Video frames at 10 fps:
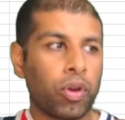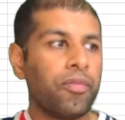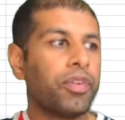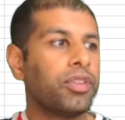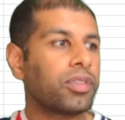
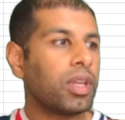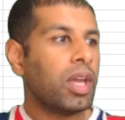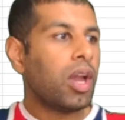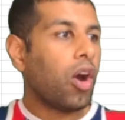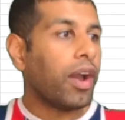Conference,
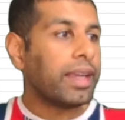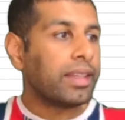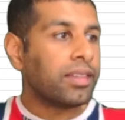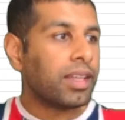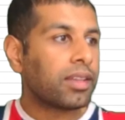that is
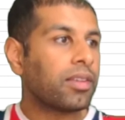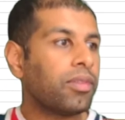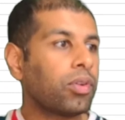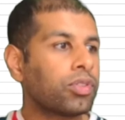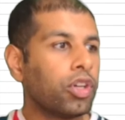the sixth of
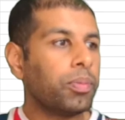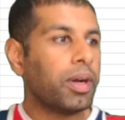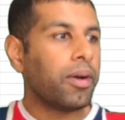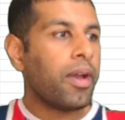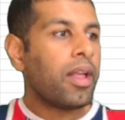October,